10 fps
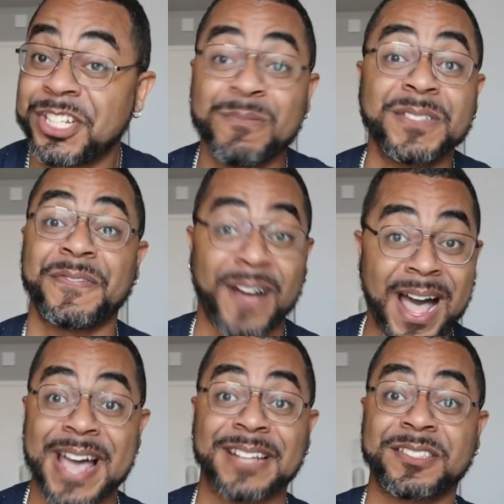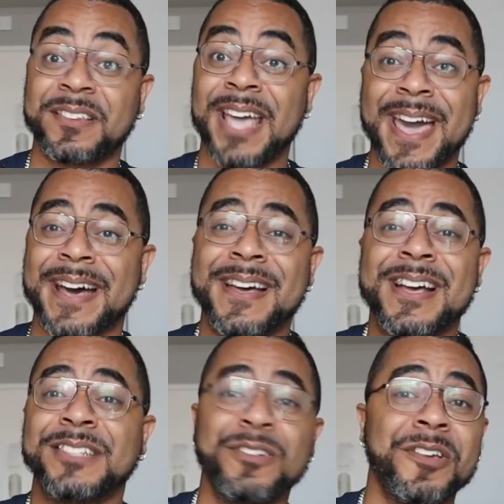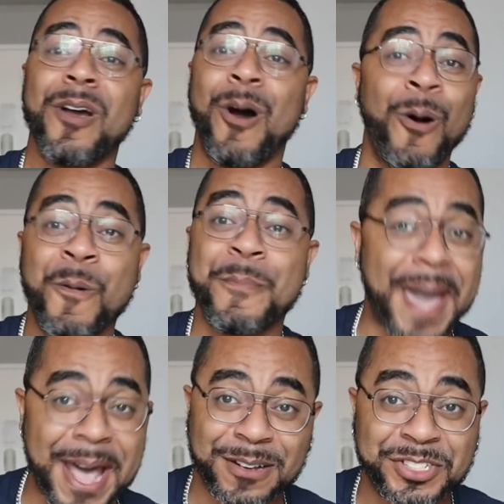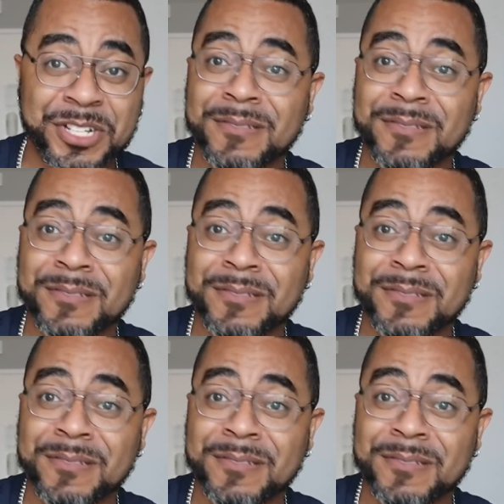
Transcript: She was fine. So yeah, do your own battles.